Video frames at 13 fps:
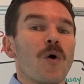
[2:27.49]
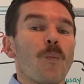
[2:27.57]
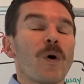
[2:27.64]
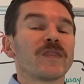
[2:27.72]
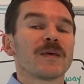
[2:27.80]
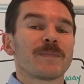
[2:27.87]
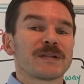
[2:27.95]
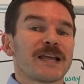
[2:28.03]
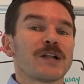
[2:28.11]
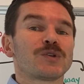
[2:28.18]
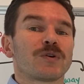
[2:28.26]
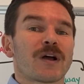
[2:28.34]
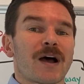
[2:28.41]
what the
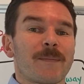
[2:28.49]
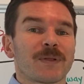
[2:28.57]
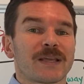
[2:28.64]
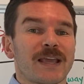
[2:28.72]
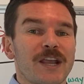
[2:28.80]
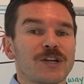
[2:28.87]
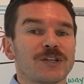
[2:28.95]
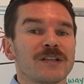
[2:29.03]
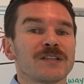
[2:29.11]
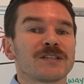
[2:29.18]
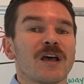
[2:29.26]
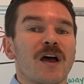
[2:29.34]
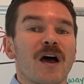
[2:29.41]
potential
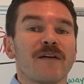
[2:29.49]
complications